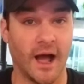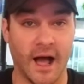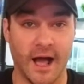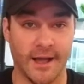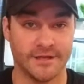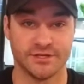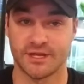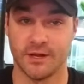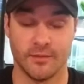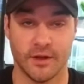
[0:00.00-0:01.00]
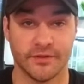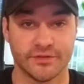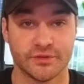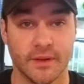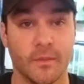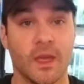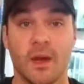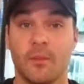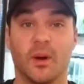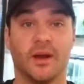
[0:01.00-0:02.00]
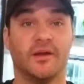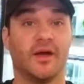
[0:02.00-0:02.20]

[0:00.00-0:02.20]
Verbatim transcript: I just care about the shrimp, but